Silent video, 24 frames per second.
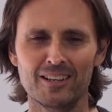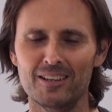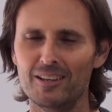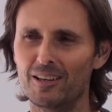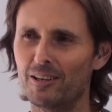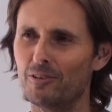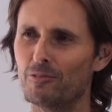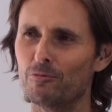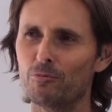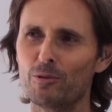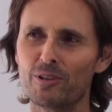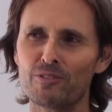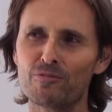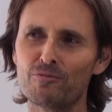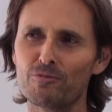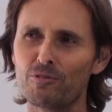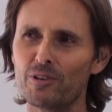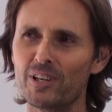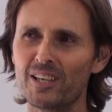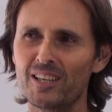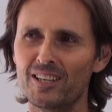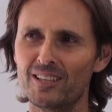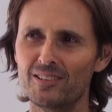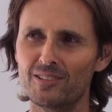with
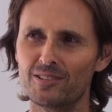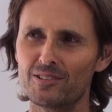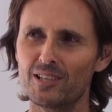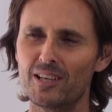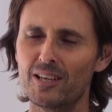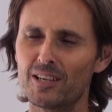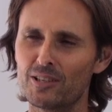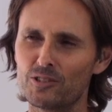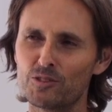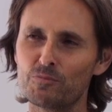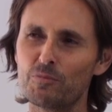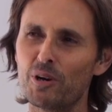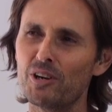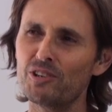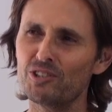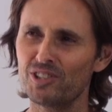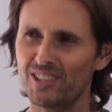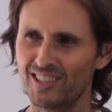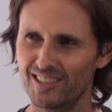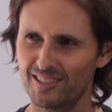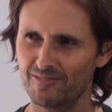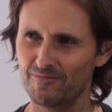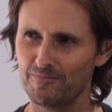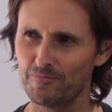free
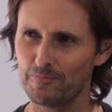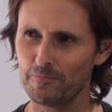expression.